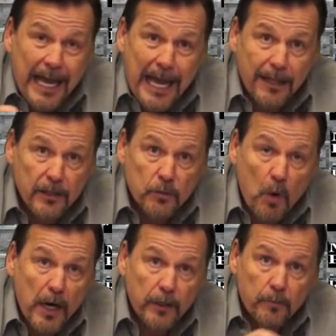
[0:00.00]
Alex
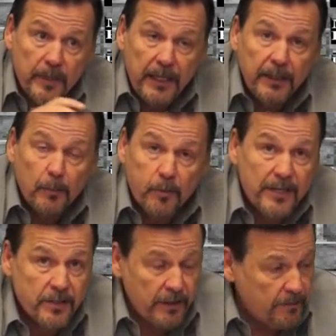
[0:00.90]
Walker being the
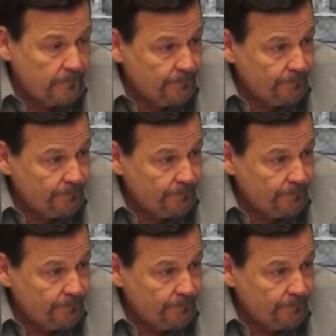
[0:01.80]
president